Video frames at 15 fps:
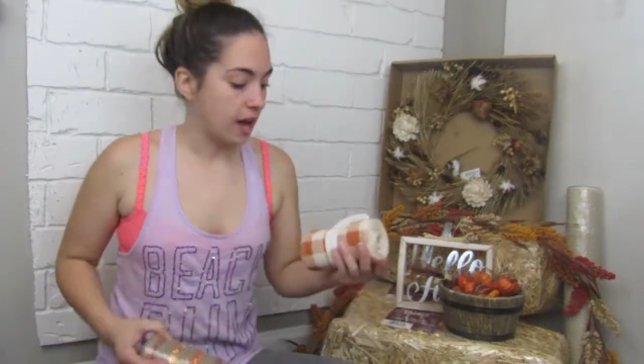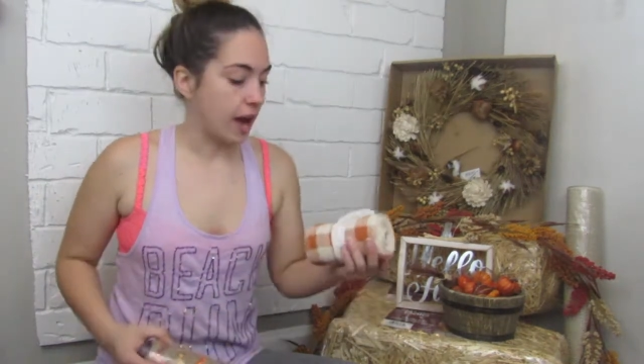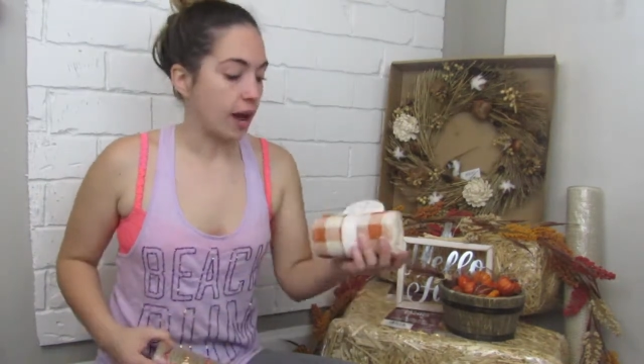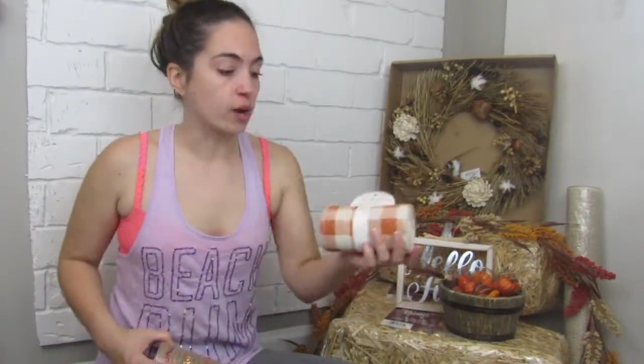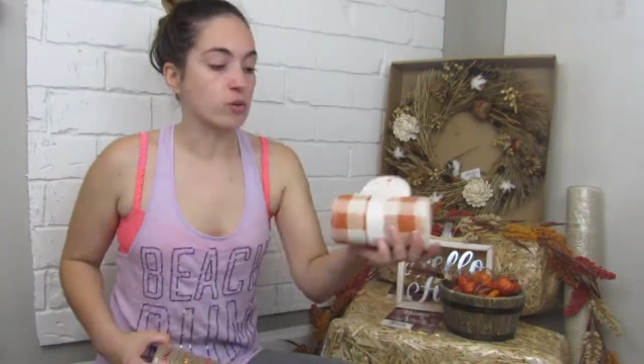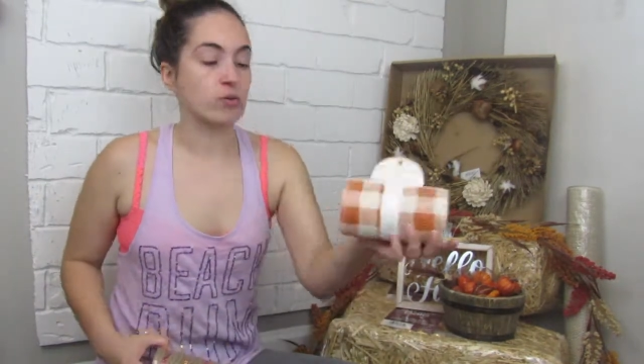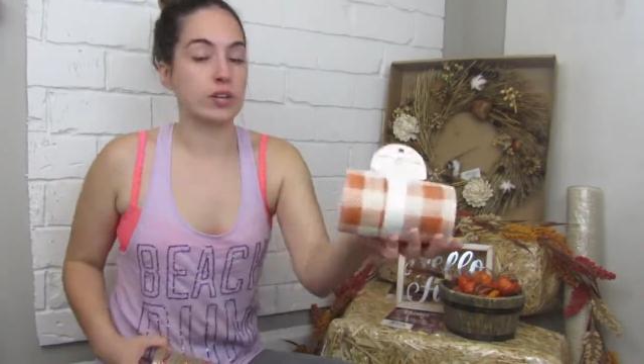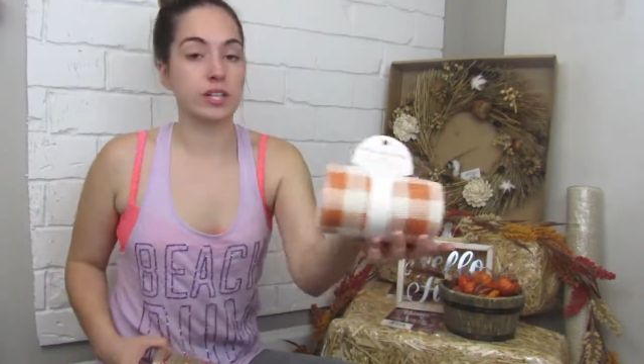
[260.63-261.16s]
I
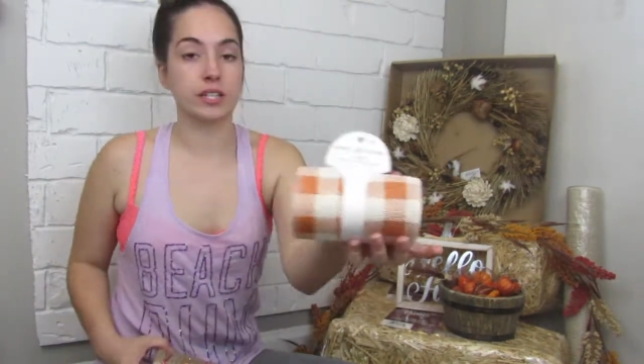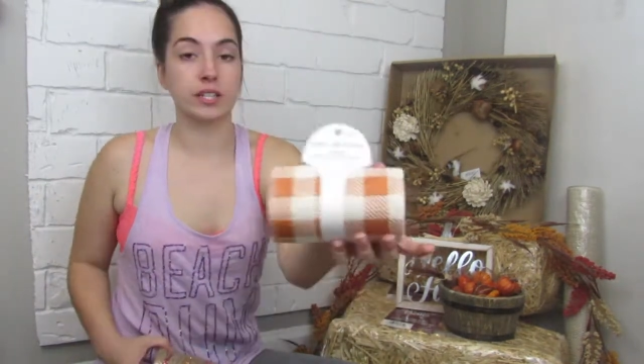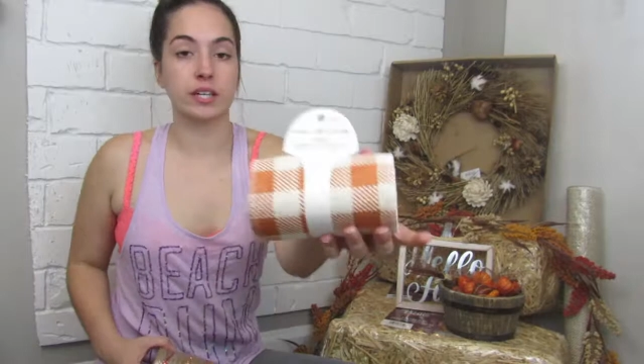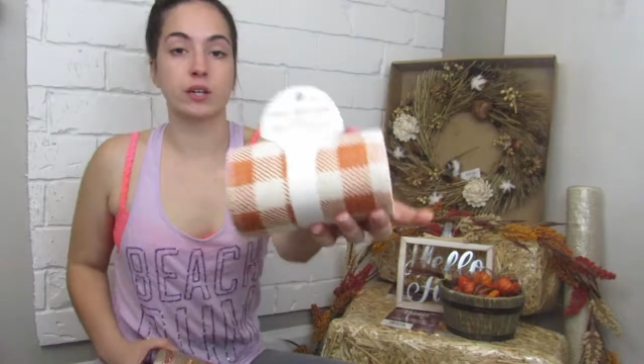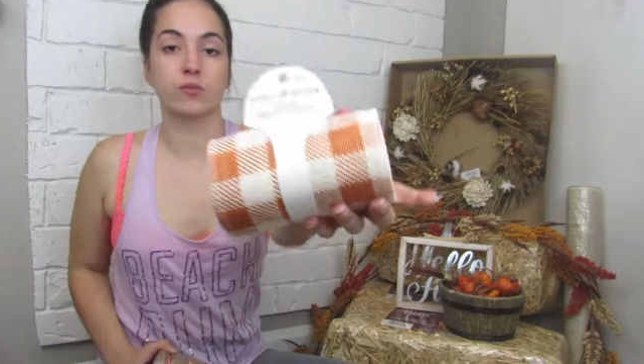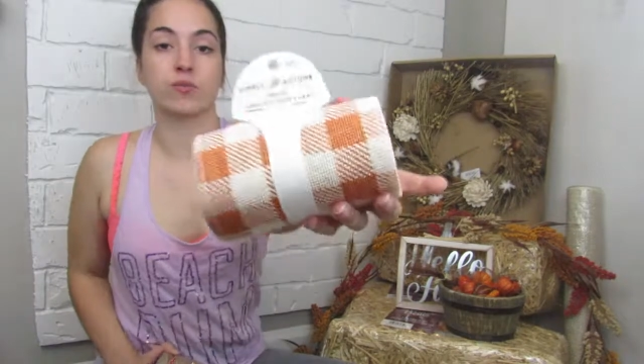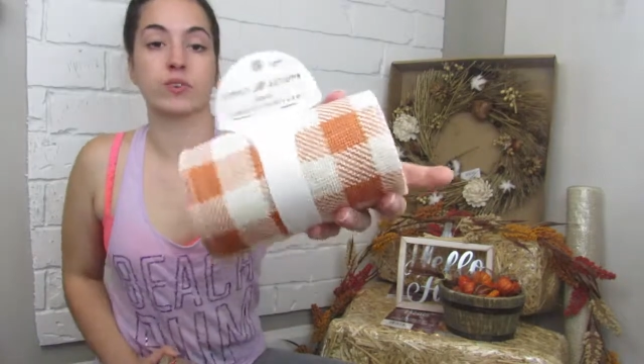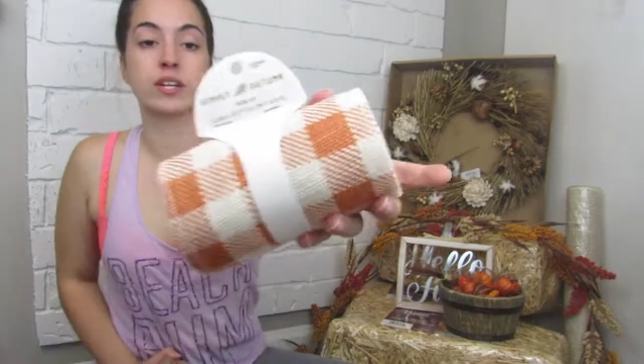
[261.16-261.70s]

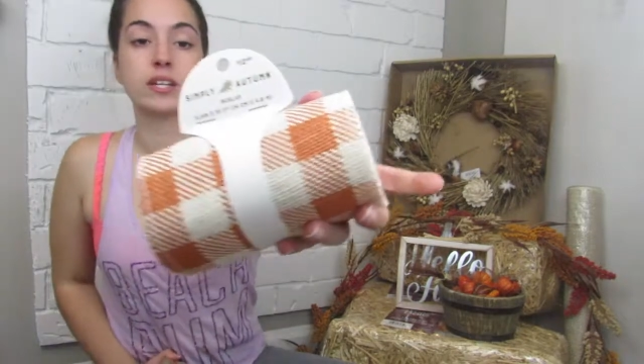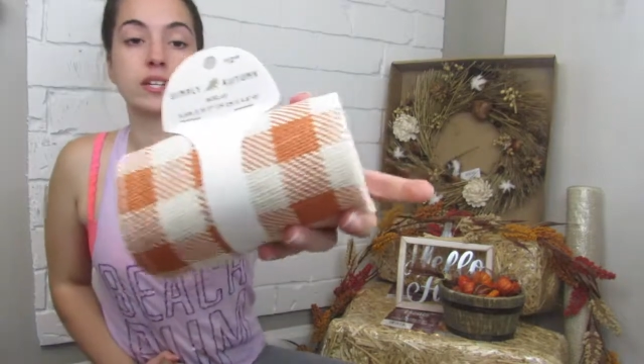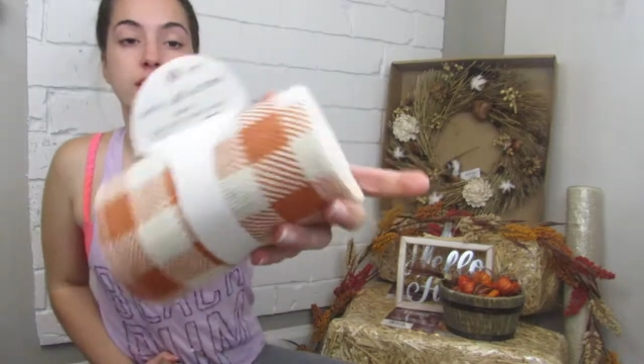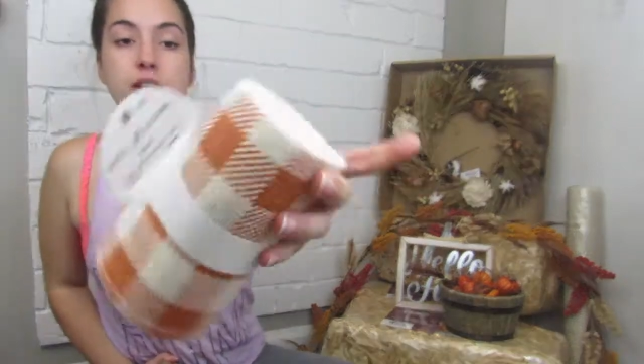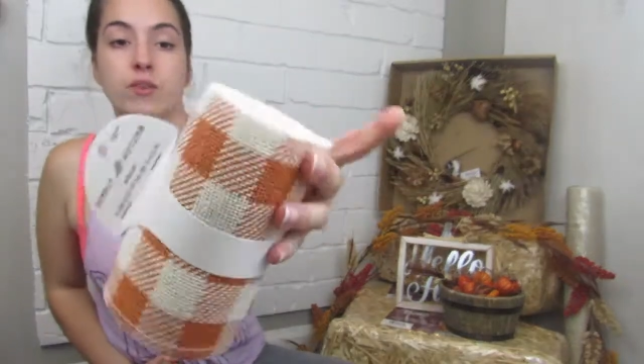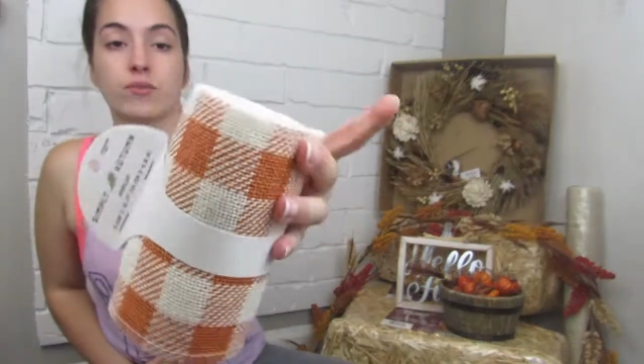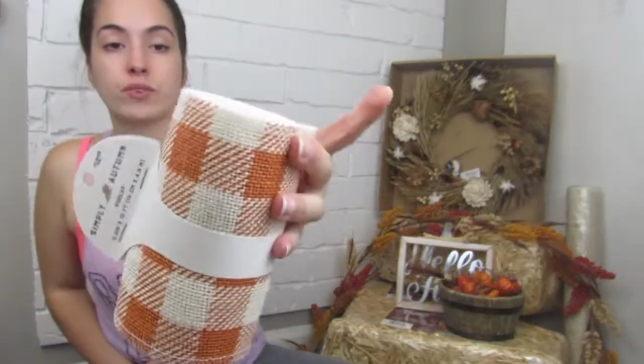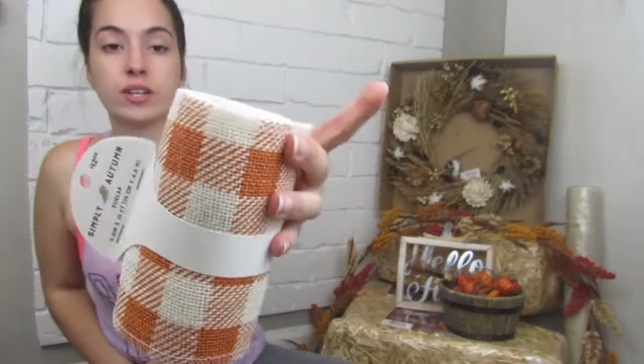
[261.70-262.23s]
really,
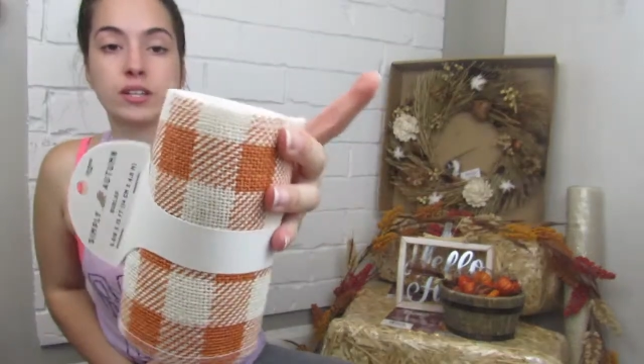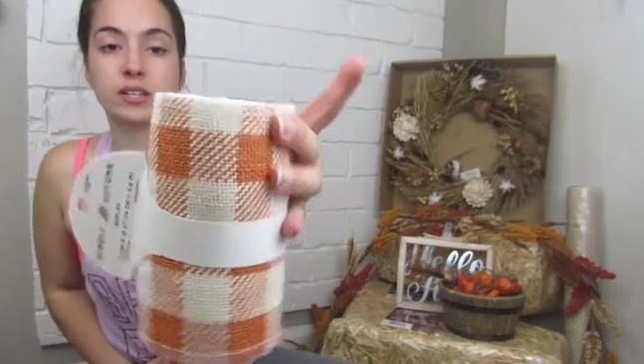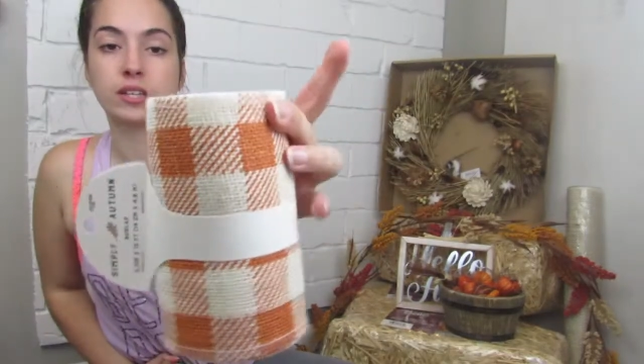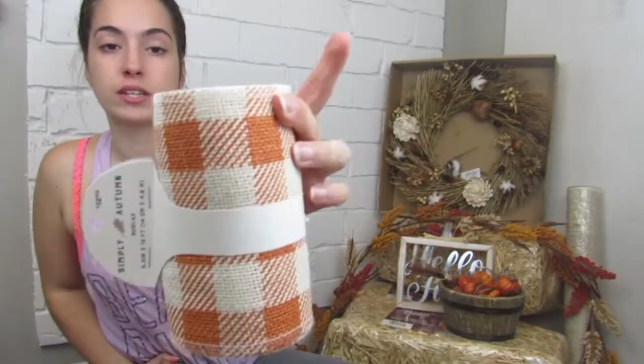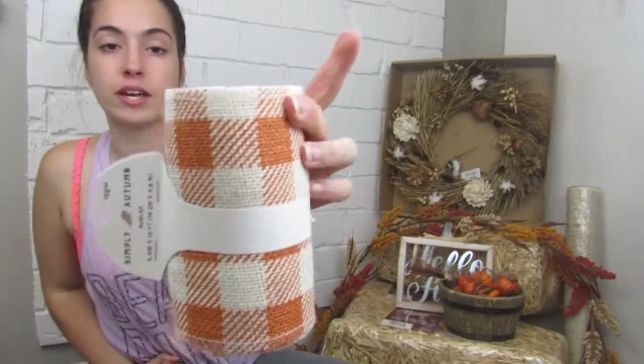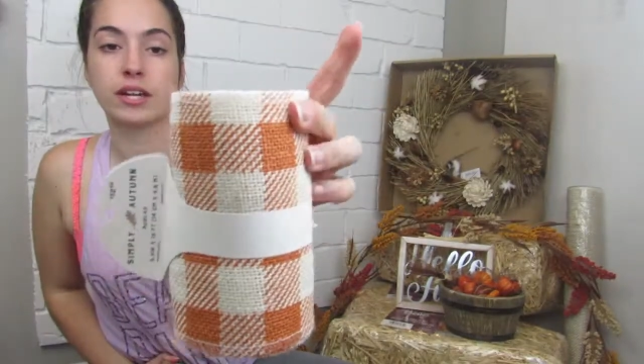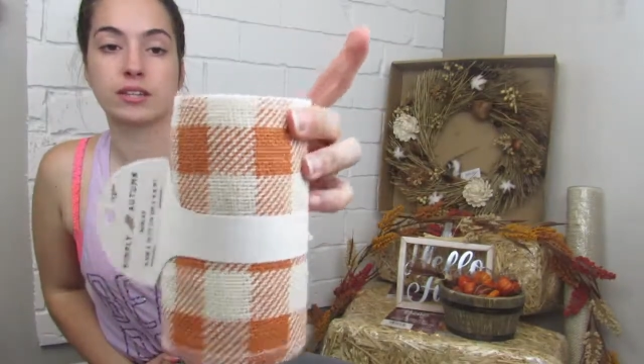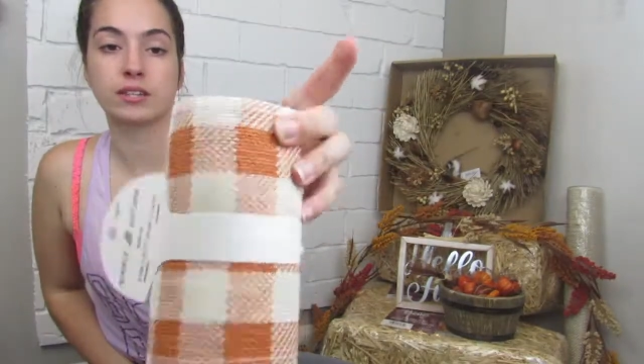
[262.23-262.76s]
really, really
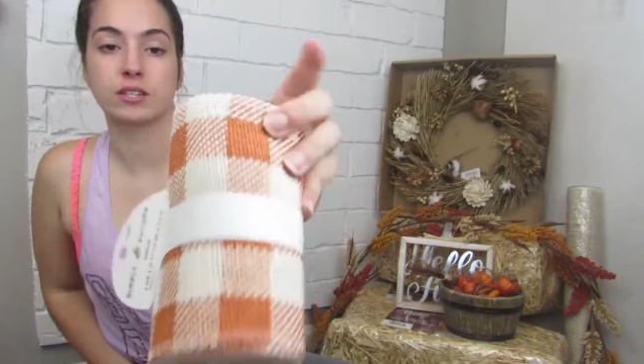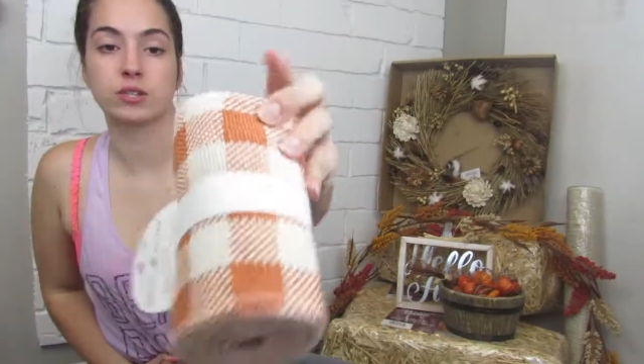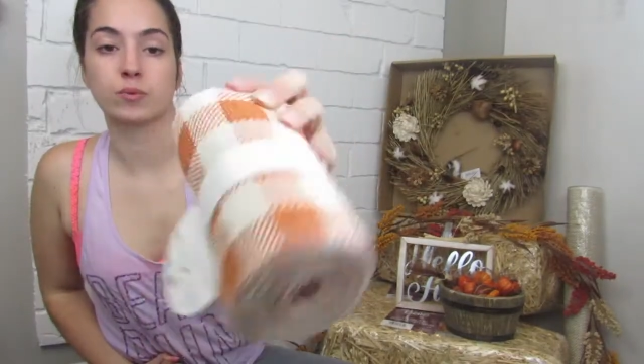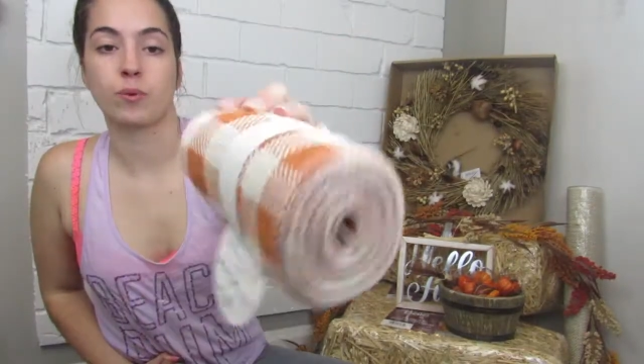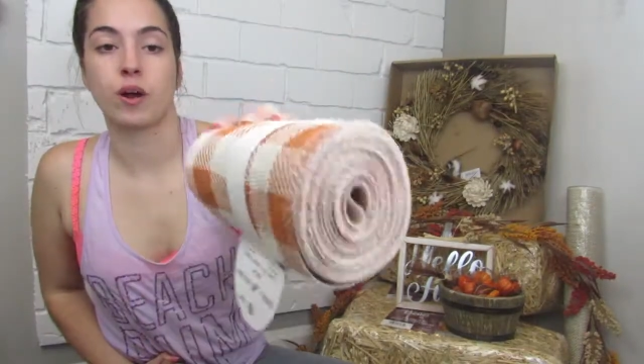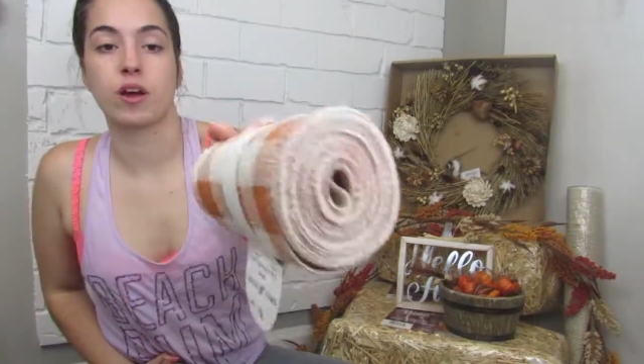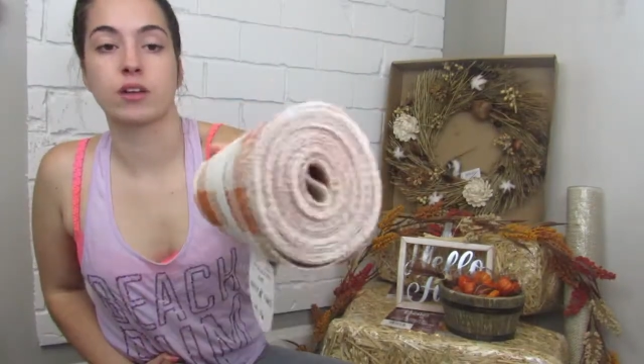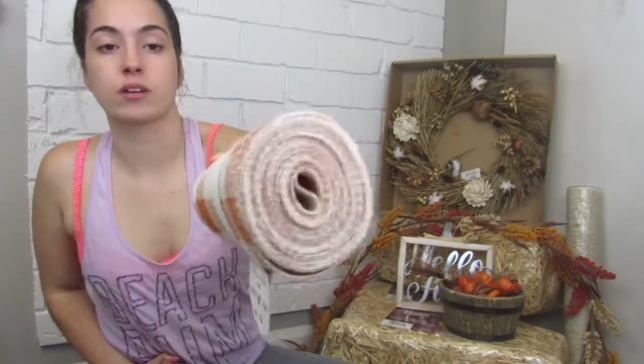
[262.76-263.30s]
like this
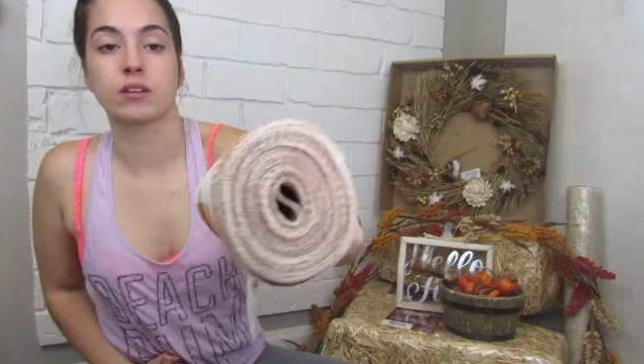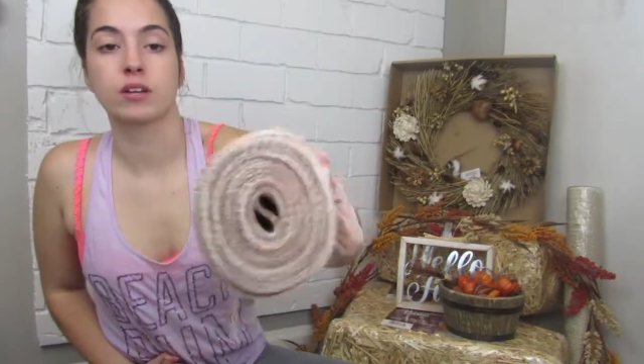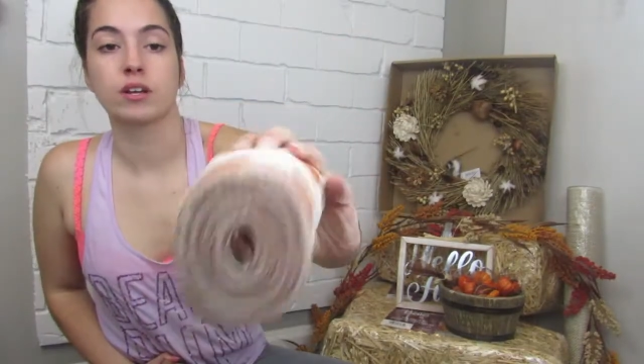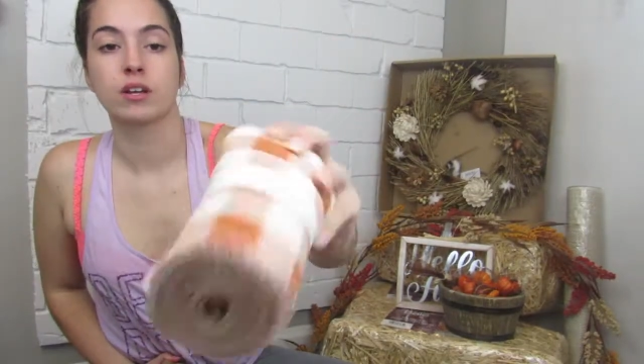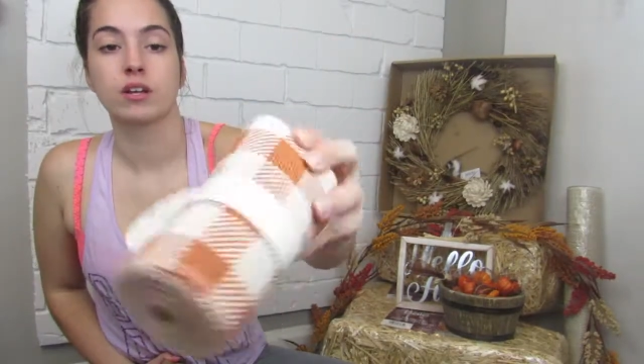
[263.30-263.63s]
one,